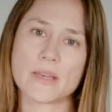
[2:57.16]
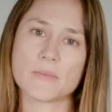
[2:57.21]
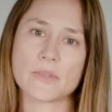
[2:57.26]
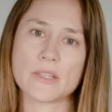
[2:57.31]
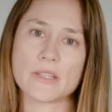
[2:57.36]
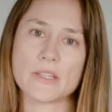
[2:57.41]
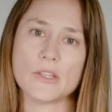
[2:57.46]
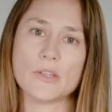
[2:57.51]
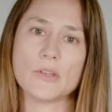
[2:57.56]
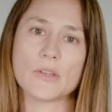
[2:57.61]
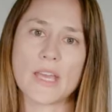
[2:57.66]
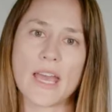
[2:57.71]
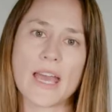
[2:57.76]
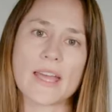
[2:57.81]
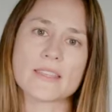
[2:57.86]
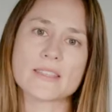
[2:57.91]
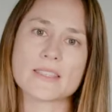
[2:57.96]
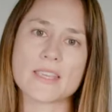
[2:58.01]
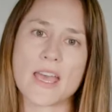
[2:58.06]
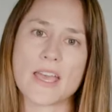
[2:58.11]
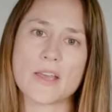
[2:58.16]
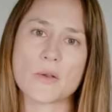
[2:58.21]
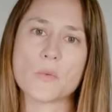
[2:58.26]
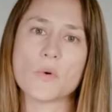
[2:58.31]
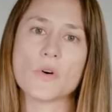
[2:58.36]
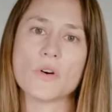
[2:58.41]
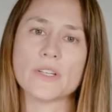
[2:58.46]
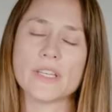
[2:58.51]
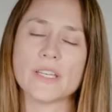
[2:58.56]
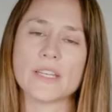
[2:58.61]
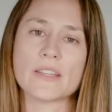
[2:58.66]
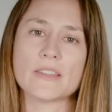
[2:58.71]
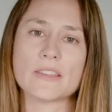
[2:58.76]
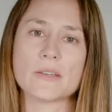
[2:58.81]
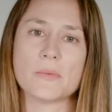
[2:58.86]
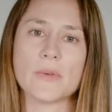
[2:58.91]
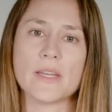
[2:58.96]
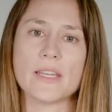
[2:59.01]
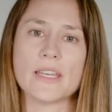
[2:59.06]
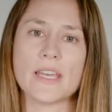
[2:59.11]
something that you can take walking at
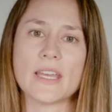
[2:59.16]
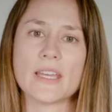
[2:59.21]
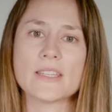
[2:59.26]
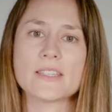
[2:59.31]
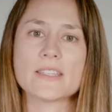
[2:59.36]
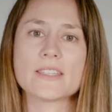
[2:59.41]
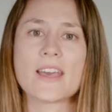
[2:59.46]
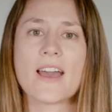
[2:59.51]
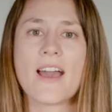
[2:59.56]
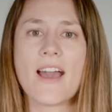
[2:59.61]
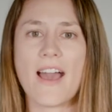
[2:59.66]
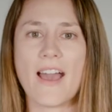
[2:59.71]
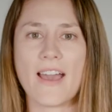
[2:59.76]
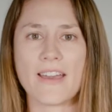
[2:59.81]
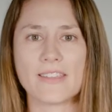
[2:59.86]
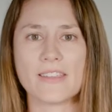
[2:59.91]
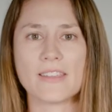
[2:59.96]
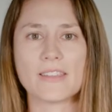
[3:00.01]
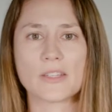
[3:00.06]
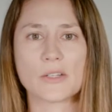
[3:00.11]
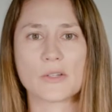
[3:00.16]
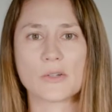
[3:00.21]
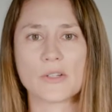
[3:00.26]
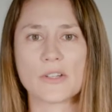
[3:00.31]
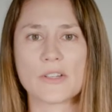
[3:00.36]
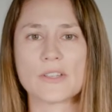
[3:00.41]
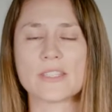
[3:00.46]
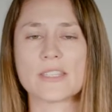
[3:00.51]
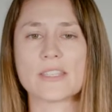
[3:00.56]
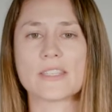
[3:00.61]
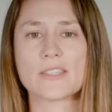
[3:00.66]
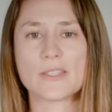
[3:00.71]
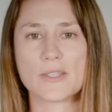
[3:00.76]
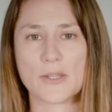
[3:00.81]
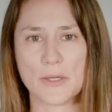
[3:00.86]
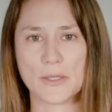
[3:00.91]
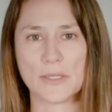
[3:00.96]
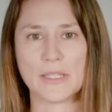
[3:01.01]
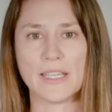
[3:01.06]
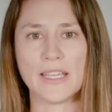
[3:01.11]
the weekend, I think the Cruz is
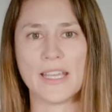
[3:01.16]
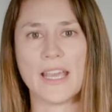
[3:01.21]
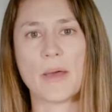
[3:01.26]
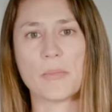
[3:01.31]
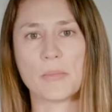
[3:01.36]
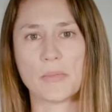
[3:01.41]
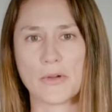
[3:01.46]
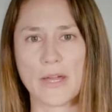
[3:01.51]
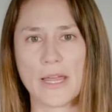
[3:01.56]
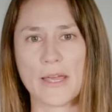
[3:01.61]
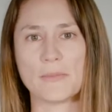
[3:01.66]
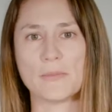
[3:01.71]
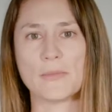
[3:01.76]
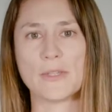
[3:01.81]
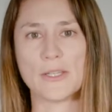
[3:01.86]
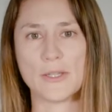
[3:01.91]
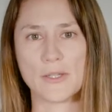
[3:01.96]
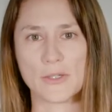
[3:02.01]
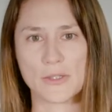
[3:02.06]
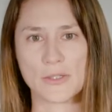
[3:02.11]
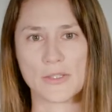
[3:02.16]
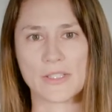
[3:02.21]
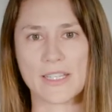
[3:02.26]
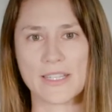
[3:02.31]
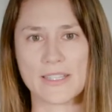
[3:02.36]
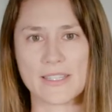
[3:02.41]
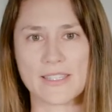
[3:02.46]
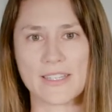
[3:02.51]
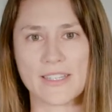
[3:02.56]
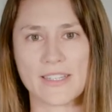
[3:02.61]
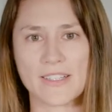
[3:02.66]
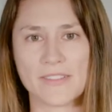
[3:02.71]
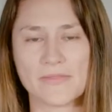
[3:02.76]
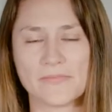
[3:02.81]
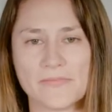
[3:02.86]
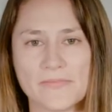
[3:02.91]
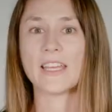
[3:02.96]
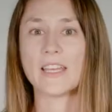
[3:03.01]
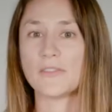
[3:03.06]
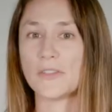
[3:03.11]
certainly a pram that you should consider.
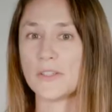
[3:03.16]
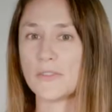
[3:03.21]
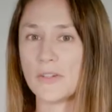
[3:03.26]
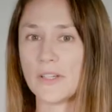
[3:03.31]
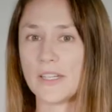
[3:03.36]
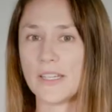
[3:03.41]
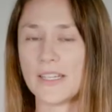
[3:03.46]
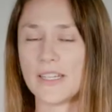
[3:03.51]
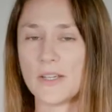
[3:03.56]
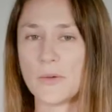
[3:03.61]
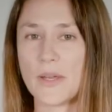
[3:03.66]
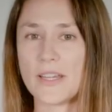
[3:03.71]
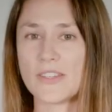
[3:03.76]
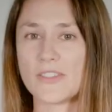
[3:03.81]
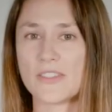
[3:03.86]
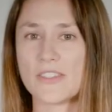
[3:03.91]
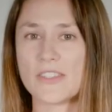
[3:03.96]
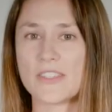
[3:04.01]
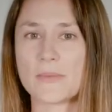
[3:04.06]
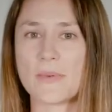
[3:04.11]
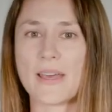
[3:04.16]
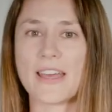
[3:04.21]
If you've got any questions